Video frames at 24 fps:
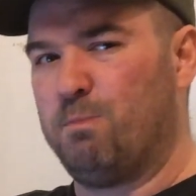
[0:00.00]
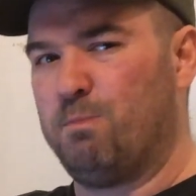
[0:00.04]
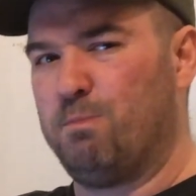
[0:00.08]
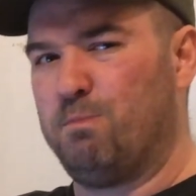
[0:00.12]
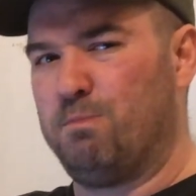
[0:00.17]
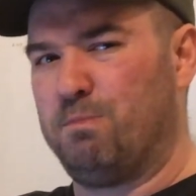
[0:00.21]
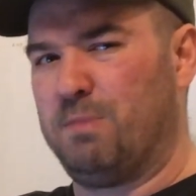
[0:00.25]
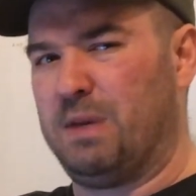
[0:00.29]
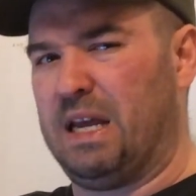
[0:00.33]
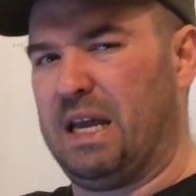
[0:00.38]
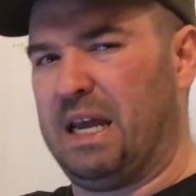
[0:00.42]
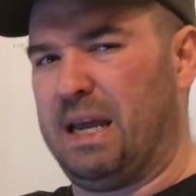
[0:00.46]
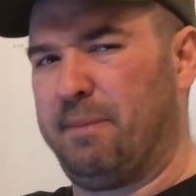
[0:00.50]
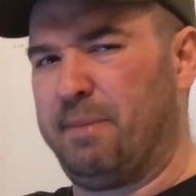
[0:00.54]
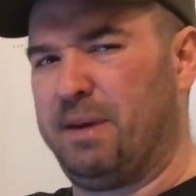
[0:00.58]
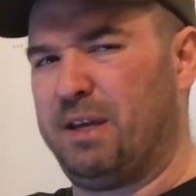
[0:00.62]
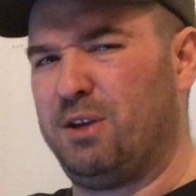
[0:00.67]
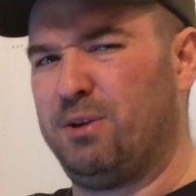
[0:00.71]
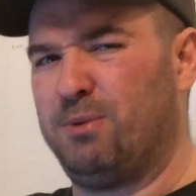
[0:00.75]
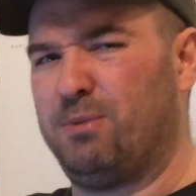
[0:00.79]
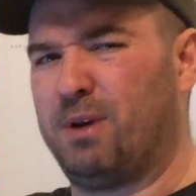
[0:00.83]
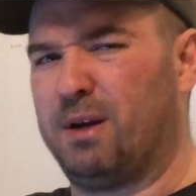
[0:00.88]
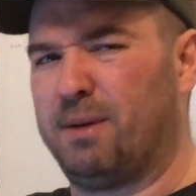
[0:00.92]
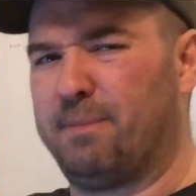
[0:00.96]
Maybe
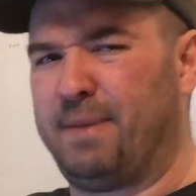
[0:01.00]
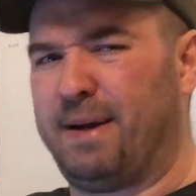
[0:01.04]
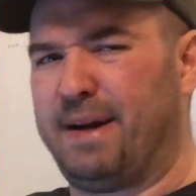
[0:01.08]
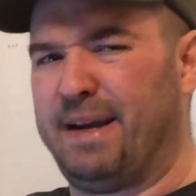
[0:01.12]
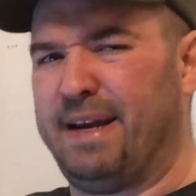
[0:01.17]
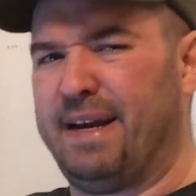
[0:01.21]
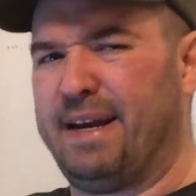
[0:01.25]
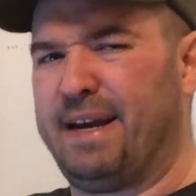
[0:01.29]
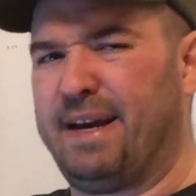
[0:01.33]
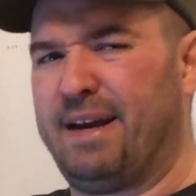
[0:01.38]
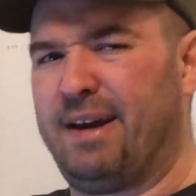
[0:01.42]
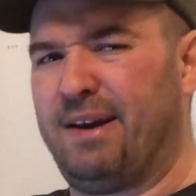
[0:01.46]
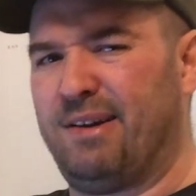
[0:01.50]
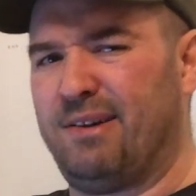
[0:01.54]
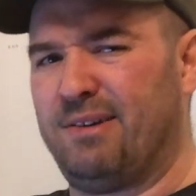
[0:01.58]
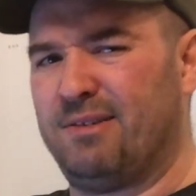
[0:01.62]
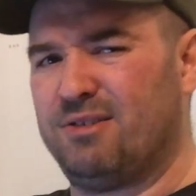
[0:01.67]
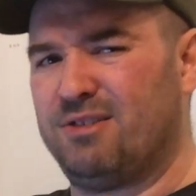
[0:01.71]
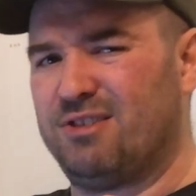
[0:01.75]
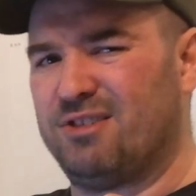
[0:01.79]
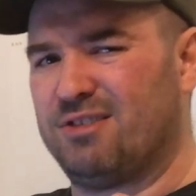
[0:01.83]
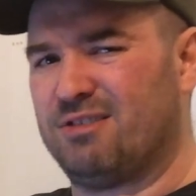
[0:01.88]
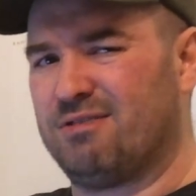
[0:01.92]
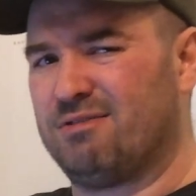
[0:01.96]
you want to buy a
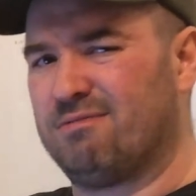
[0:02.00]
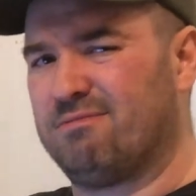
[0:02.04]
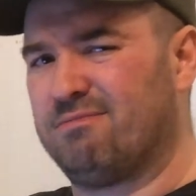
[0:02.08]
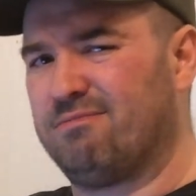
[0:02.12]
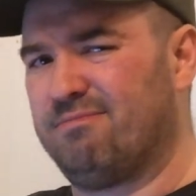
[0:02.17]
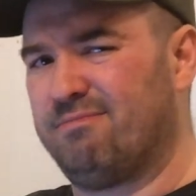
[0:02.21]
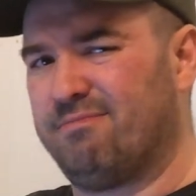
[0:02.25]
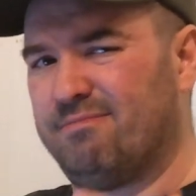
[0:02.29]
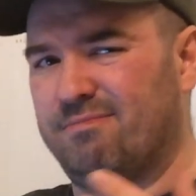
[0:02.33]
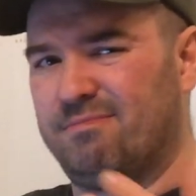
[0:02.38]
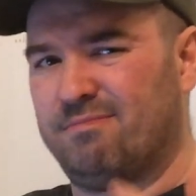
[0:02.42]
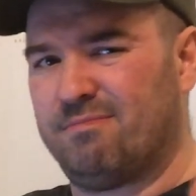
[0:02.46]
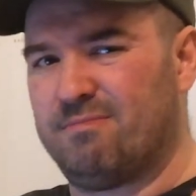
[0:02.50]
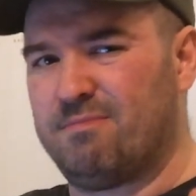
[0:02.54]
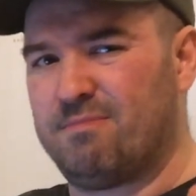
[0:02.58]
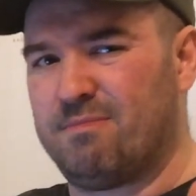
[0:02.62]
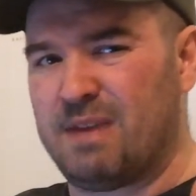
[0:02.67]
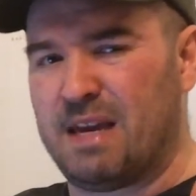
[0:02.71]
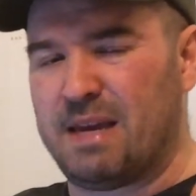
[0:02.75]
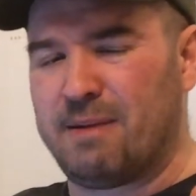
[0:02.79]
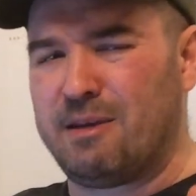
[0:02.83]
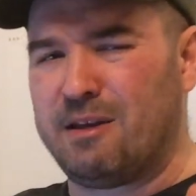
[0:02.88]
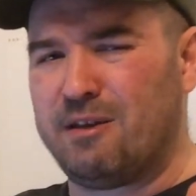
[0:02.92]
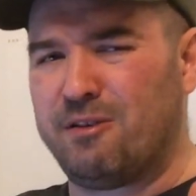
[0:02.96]
house.
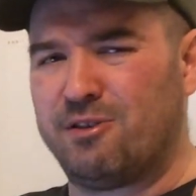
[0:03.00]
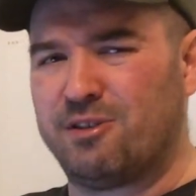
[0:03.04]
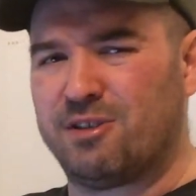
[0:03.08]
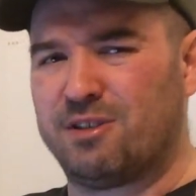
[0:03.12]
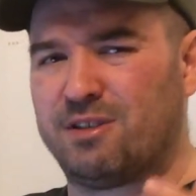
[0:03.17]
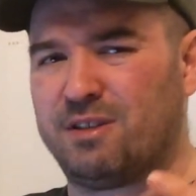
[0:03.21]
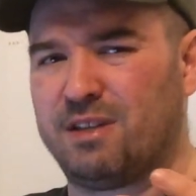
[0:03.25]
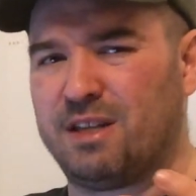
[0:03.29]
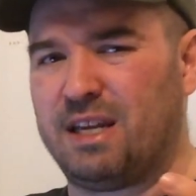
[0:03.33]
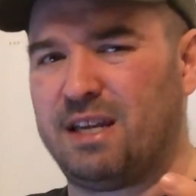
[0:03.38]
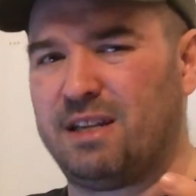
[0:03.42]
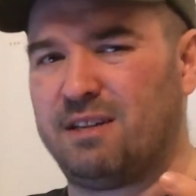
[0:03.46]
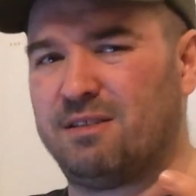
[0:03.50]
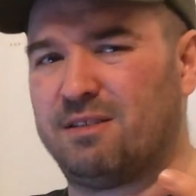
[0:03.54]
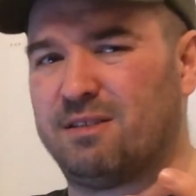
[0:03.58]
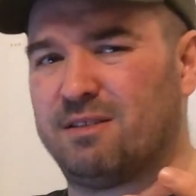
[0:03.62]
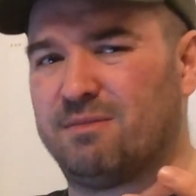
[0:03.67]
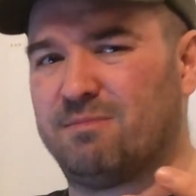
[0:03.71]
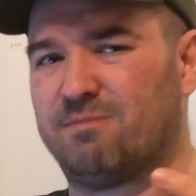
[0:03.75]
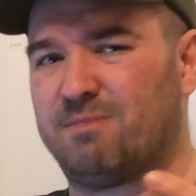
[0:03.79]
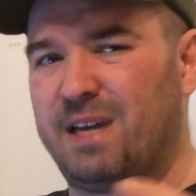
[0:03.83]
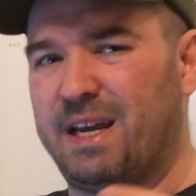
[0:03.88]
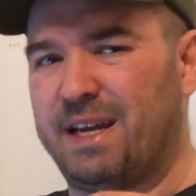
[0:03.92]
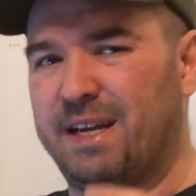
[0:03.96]
Maybe you just need to
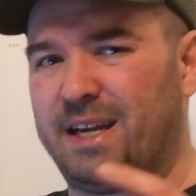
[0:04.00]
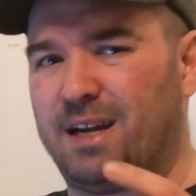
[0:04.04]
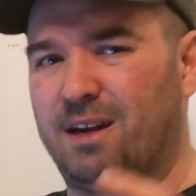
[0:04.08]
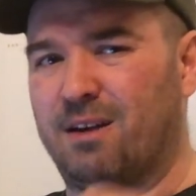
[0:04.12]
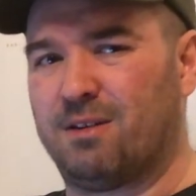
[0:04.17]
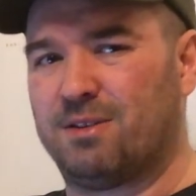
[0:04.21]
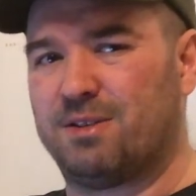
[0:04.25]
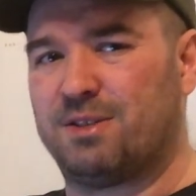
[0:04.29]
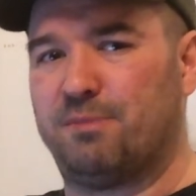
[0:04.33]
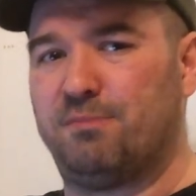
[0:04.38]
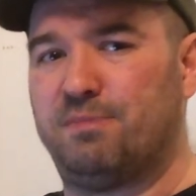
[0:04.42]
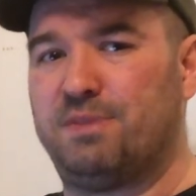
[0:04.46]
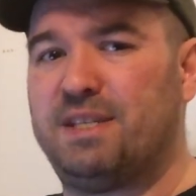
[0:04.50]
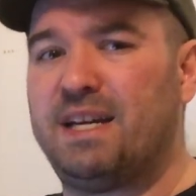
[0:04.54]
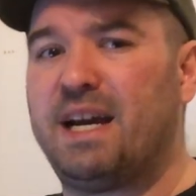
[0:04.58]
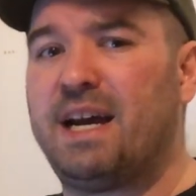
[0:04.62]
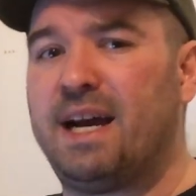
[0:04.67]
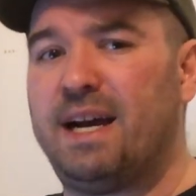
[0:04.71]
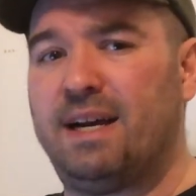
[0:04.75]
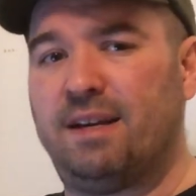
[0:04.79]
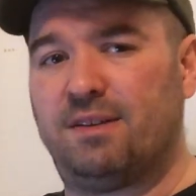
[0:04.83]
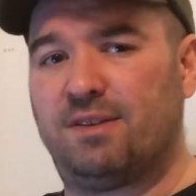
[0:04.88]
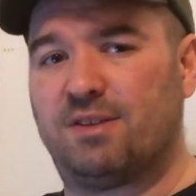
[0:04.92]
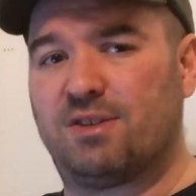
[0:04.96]
take care of some
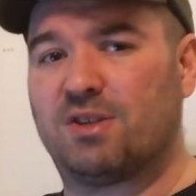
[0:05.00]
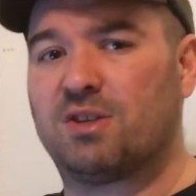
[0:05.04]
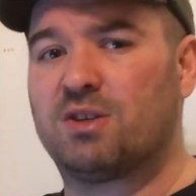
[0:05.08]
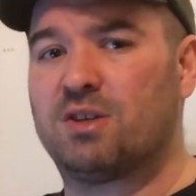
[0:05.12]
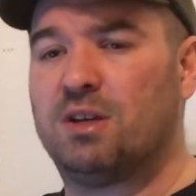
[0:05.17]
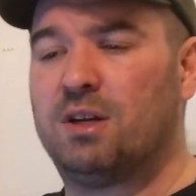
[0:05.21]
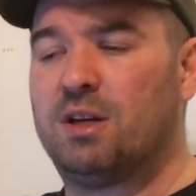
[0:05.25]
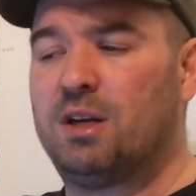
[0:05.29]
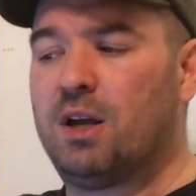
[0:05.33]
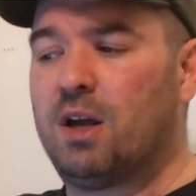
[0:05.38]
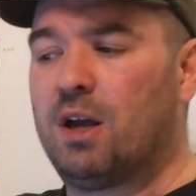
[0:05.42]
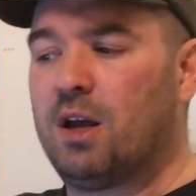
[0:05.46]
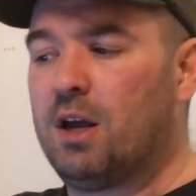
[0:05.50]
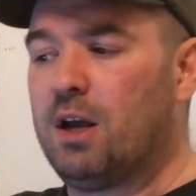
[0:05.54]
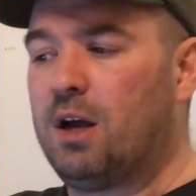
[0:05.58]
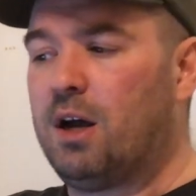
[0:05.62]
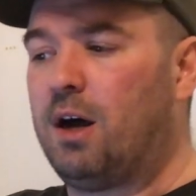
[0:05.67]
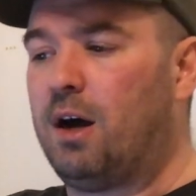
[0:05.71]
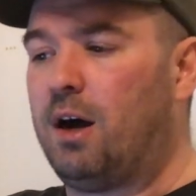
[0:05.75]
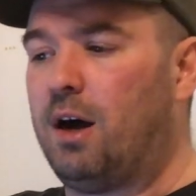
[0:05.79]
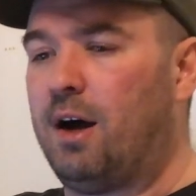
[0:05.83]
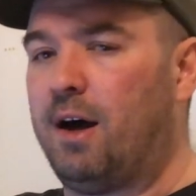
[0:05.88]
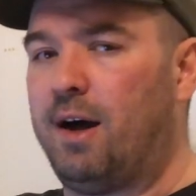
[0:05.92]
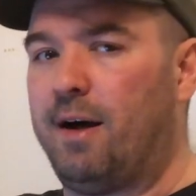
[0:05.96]
debts.
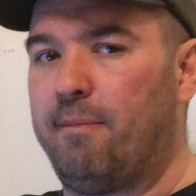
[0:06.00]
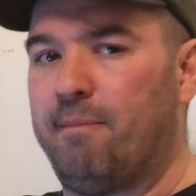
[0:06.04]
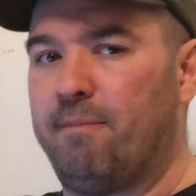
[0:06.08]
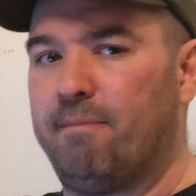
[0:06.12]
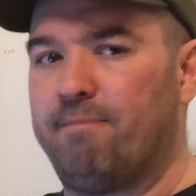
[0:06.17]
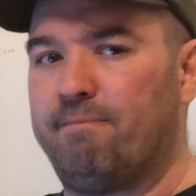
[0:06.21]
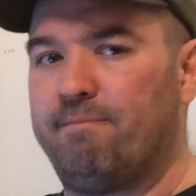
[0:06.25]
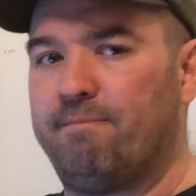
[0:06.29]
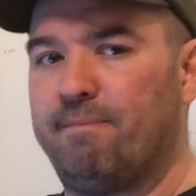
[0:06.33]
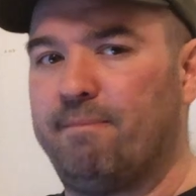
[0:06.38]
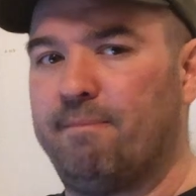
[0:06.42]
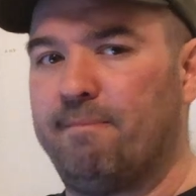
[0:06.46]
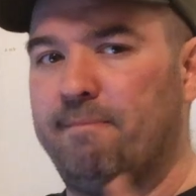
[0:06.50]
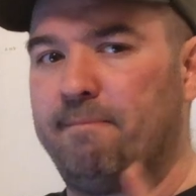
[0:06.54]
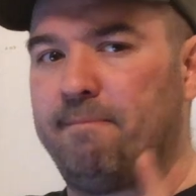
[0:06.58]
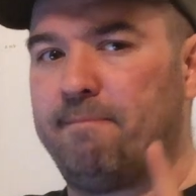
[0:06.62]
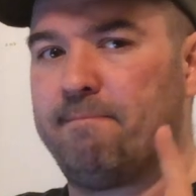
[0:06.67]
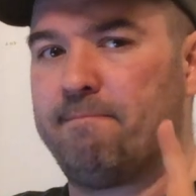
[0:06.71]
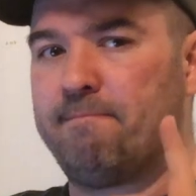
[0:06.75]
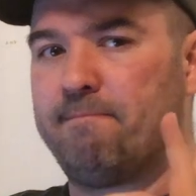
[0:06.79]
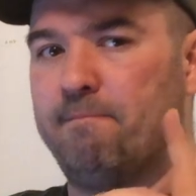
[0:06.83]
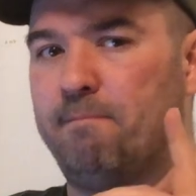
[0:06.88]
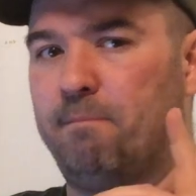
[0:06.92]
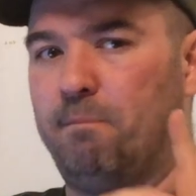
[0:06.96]
Um,
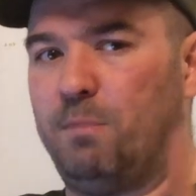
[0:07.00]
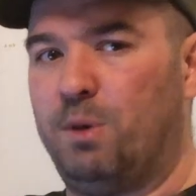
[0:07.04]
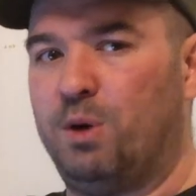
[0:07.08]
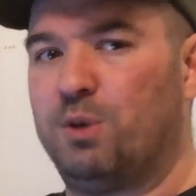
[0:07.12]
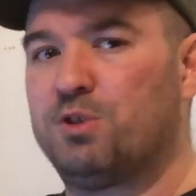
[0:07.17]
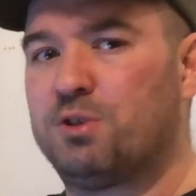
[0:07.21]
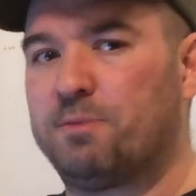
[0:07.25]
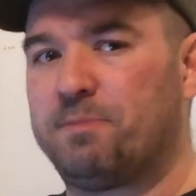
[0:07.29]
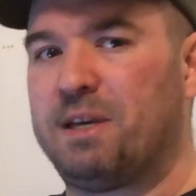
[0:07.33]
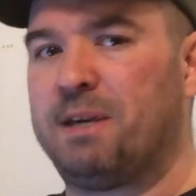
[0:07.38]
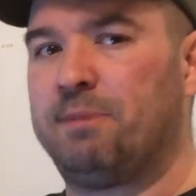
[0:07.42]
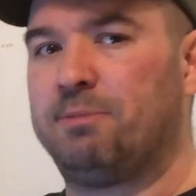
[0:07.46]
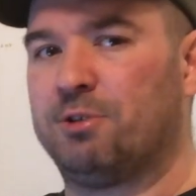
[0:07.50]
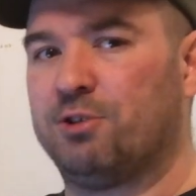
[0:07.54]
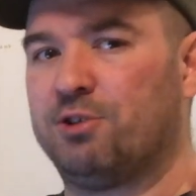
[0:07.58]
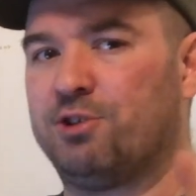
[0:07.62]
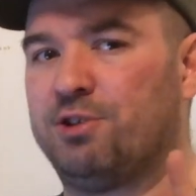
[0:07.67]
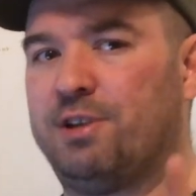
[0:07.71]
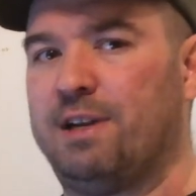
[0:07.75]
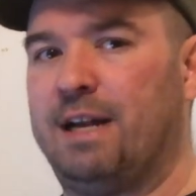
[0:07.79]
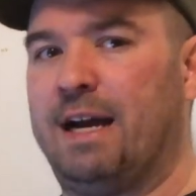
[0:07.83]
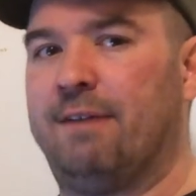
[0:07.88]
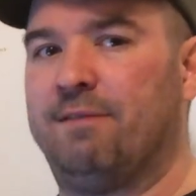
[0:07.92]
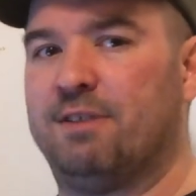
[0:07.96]
Most people
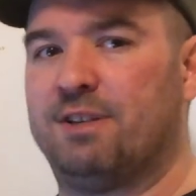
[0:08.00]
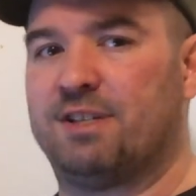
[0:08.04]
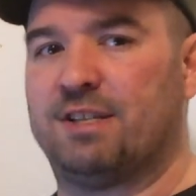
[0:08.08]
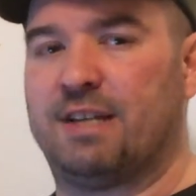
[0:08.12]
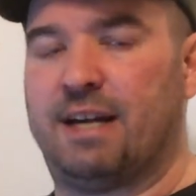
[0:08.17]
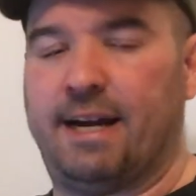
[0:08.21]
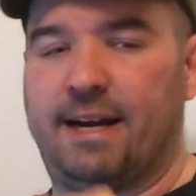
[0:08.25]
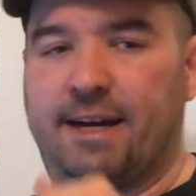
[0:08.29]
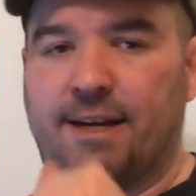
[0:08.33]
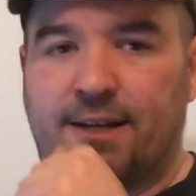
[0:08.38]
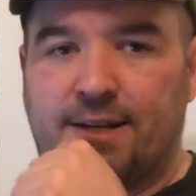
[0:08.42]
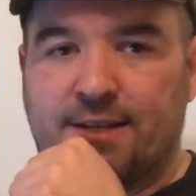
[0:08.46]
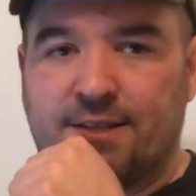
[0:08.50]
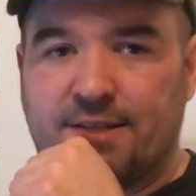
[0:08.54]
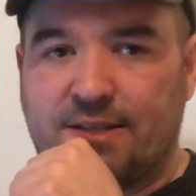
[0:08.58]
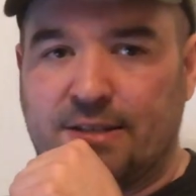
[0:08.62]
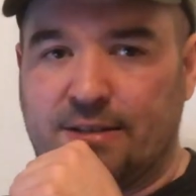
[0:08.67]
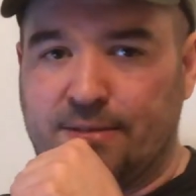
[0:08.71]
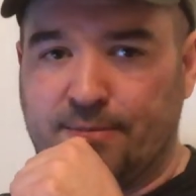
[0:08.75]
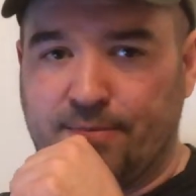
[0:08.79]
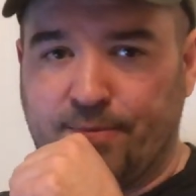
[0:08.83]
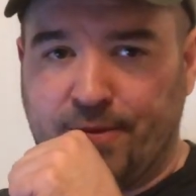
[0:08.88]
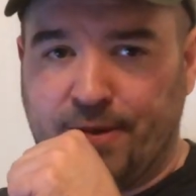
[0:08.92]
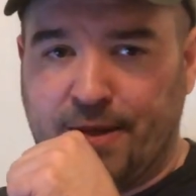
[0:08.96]
should have a side
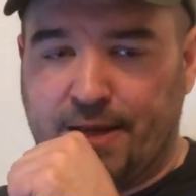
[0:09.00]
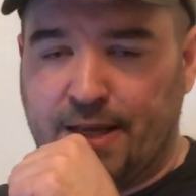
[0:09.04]
hustle.